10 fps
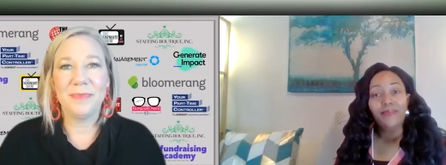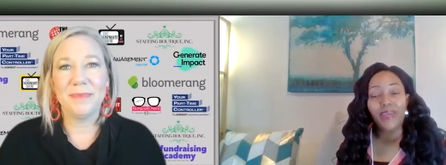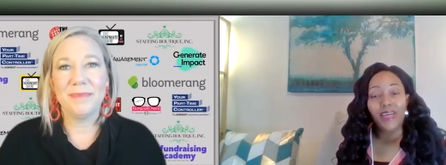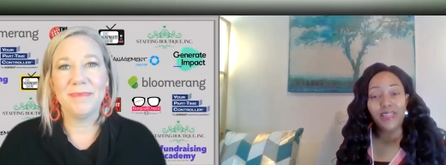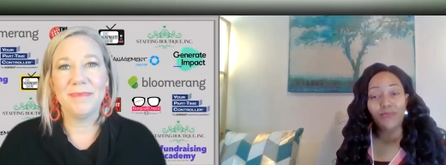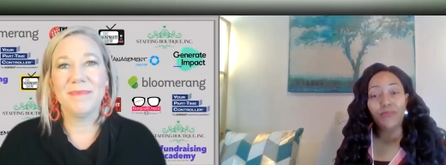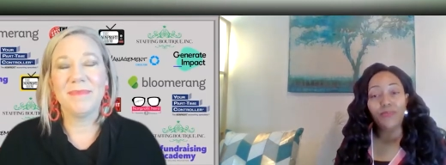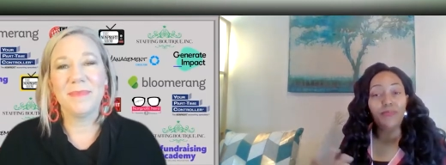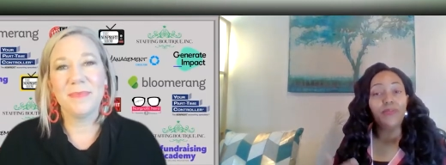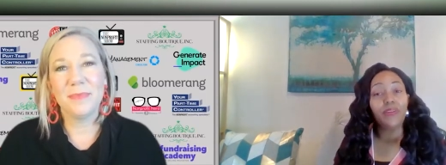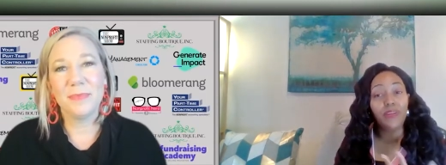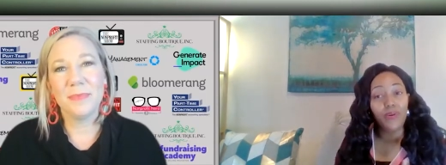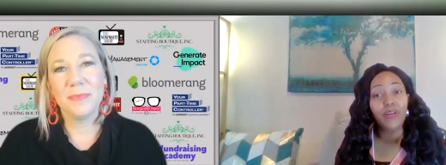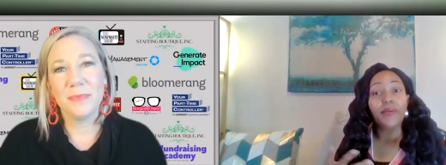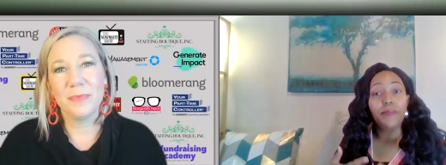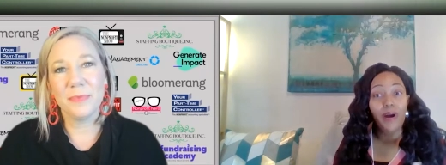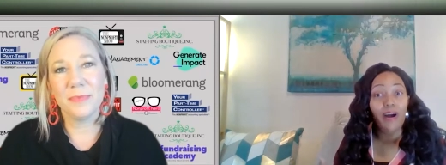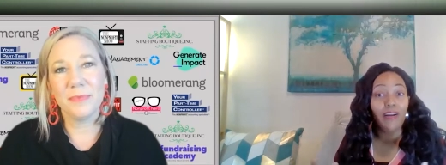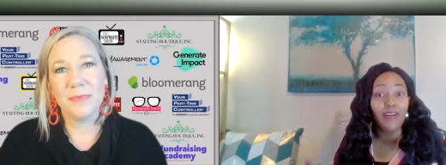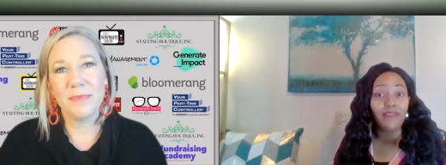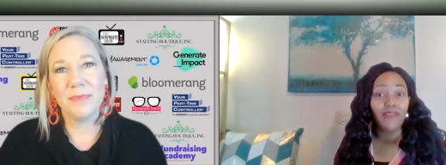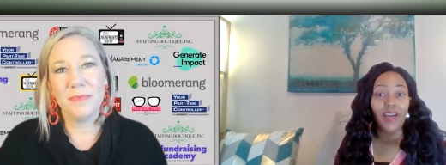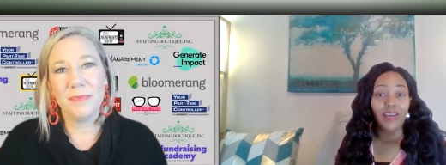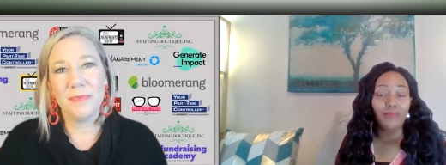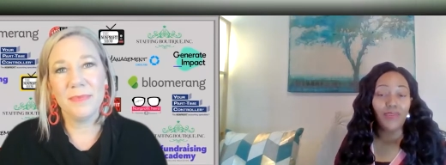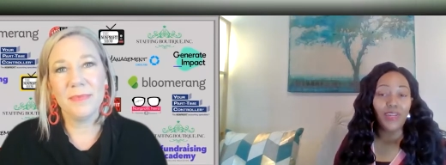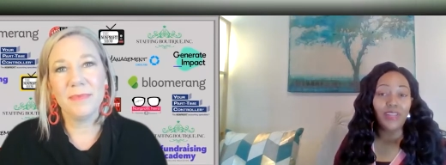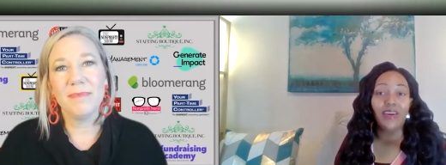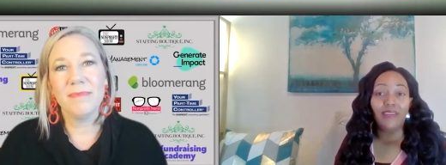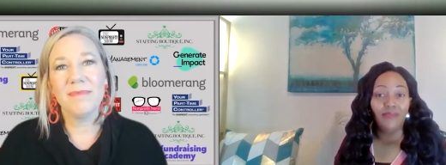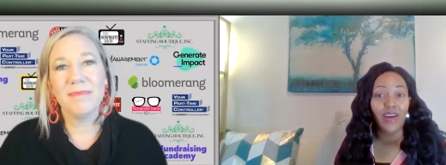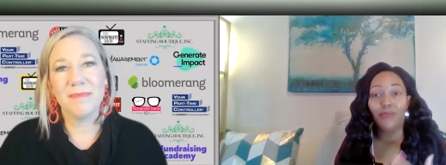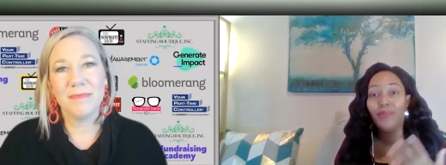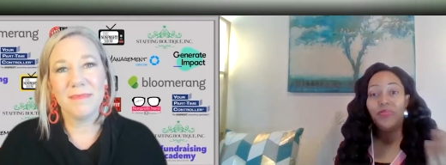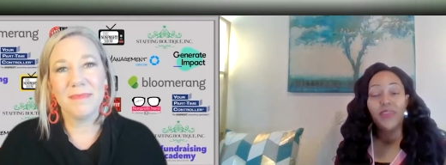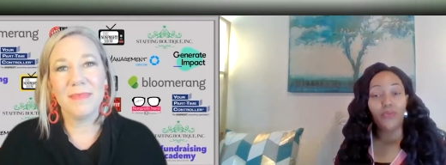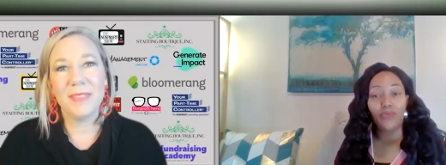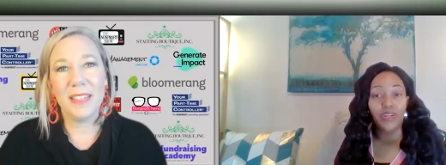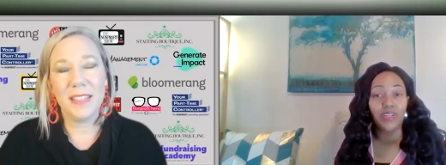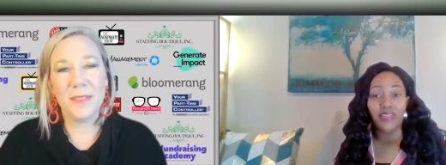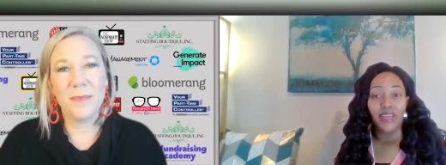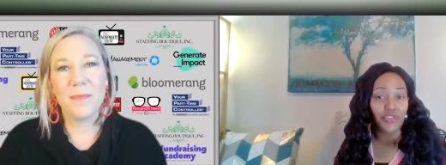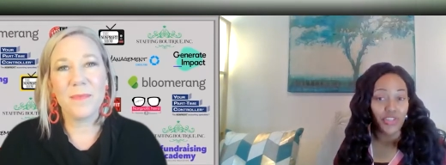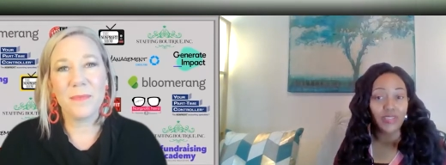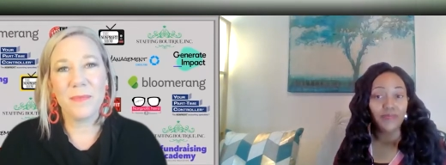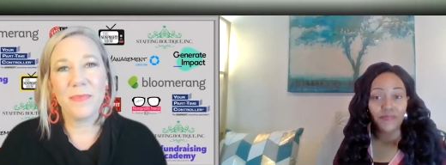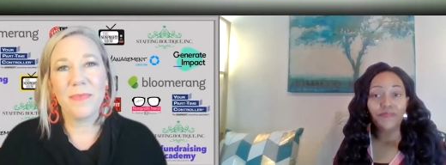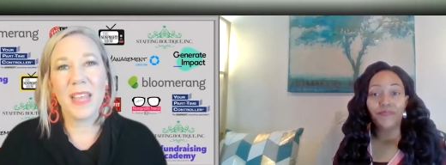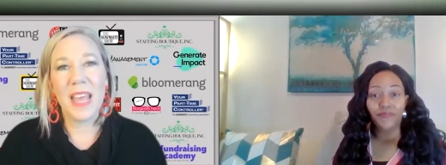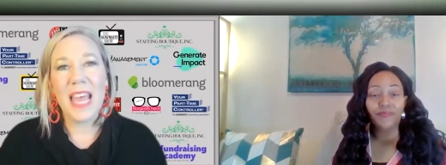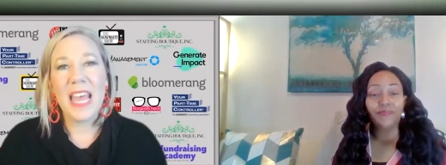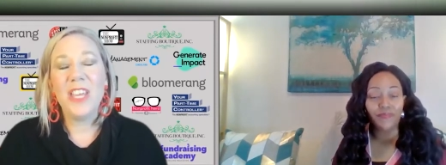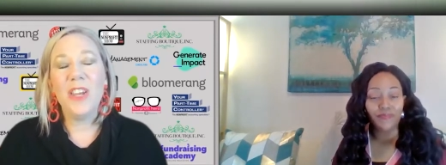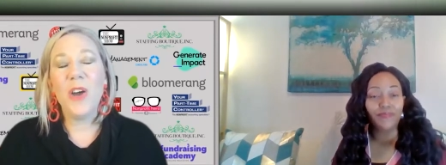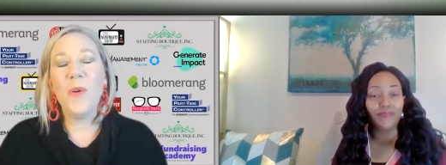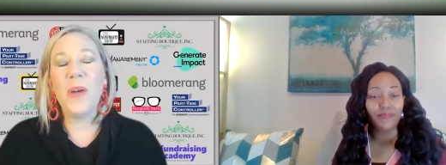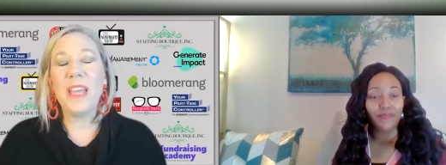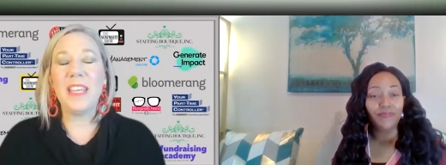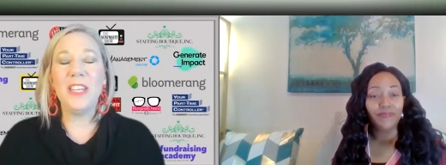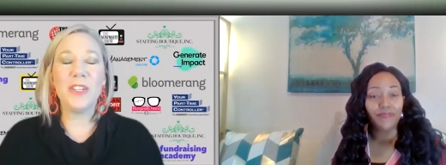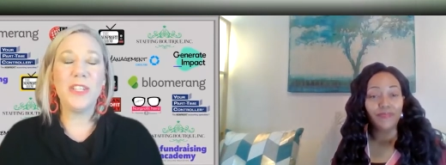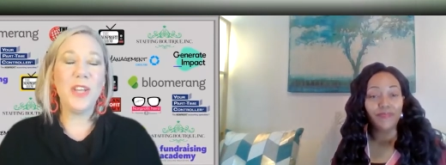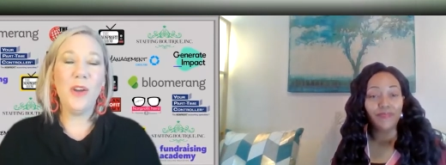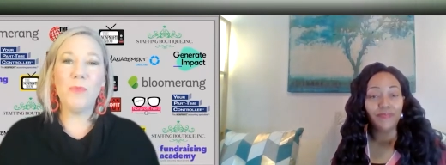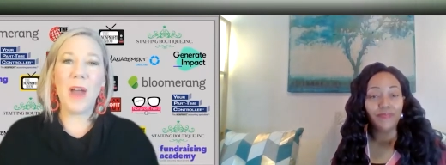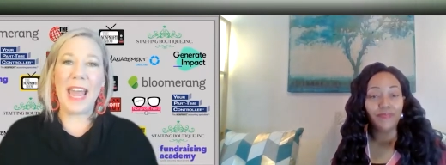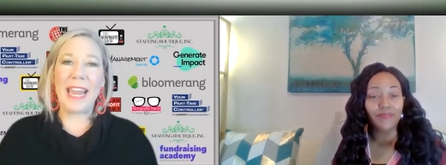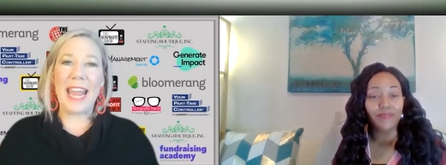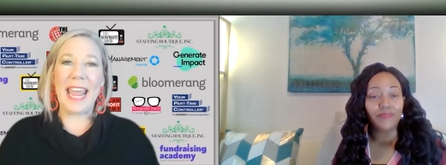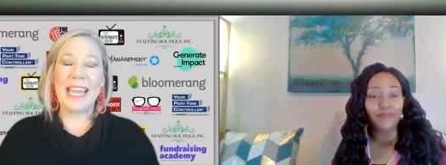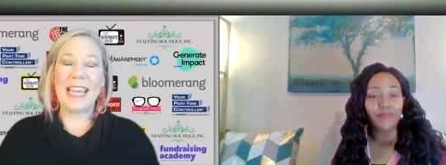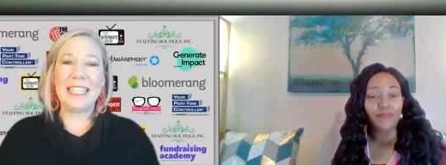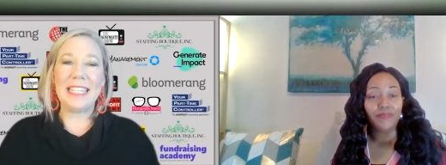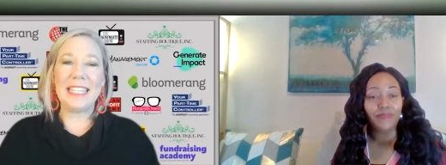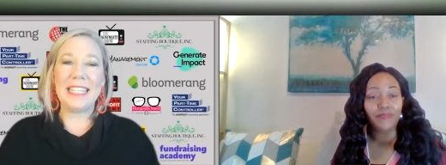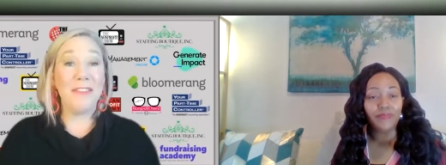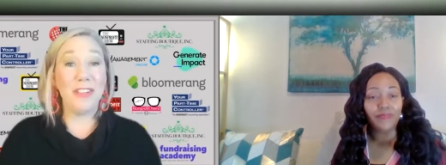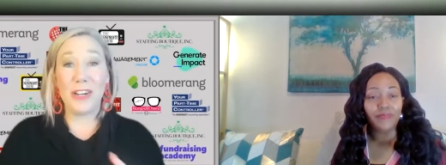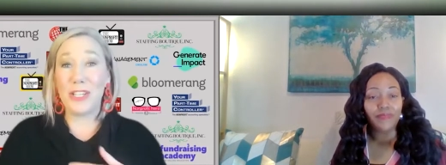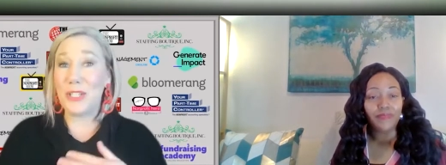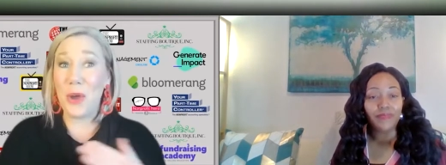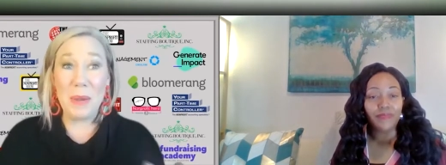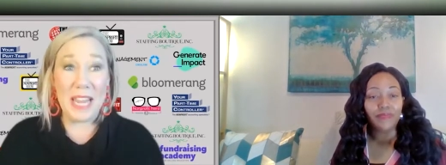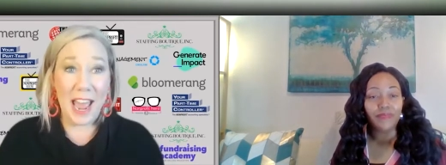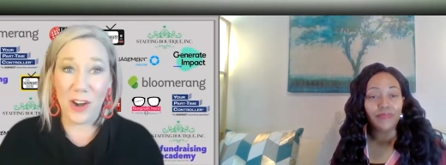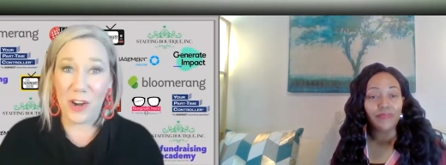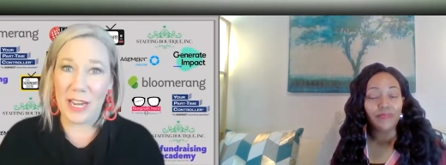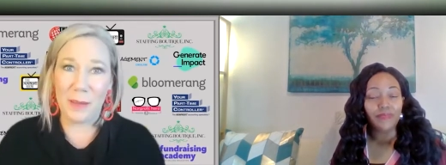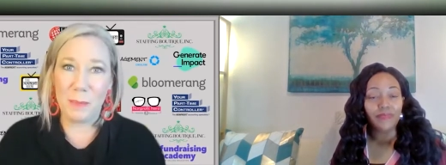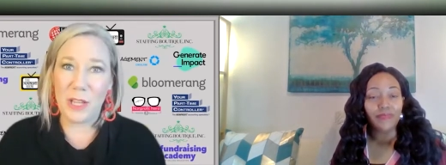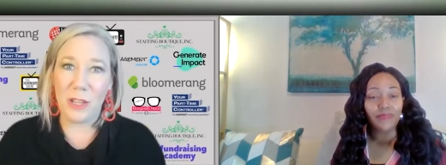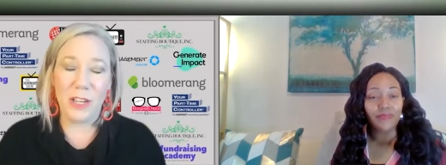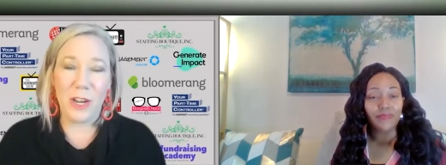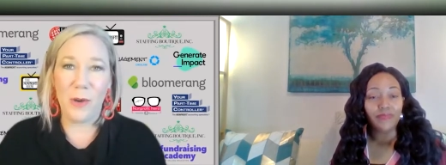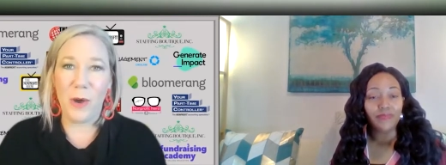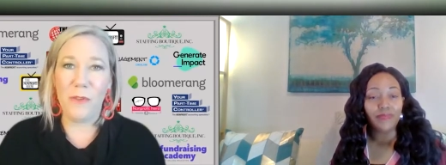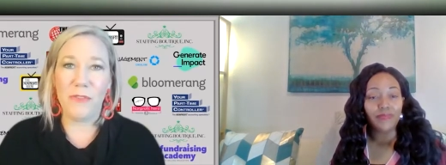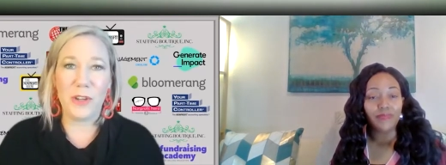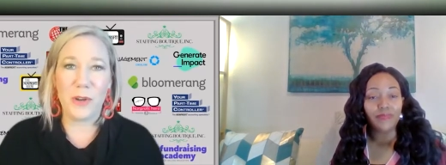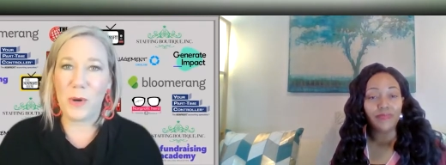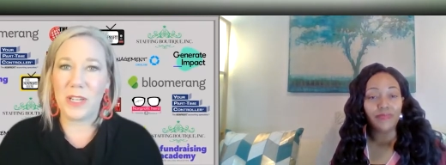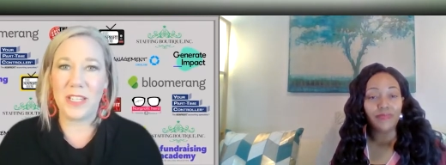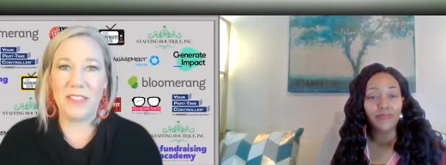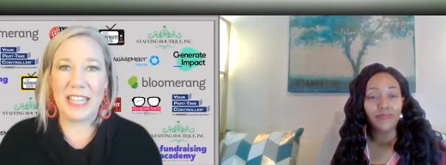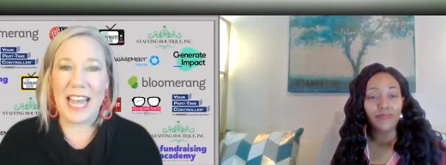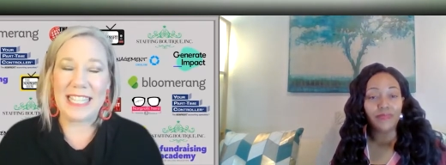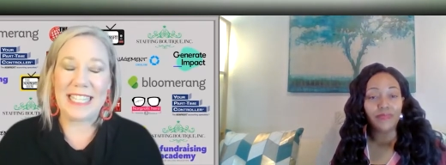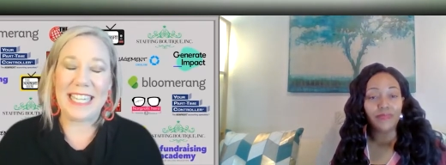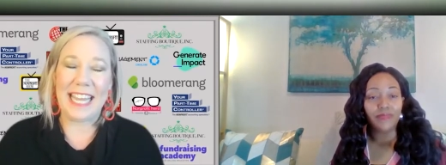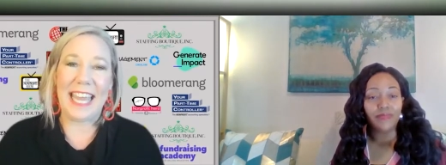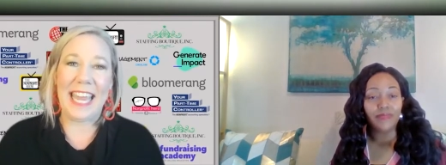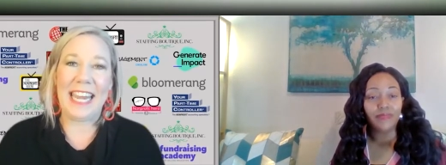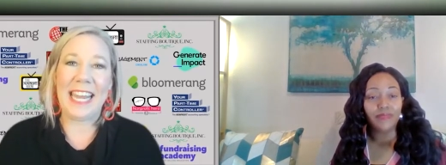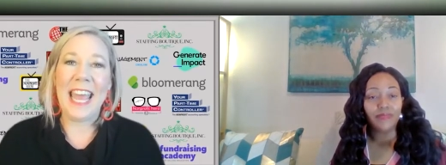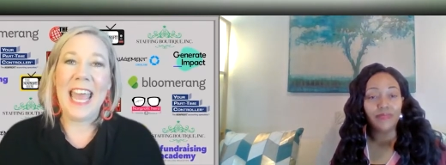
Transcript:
Speaker 1: because more people are going to want to be part of that community, that environment, that organization.
Speaker 2: You're so right. And I have learned so many acronyms, over the course of the last decade.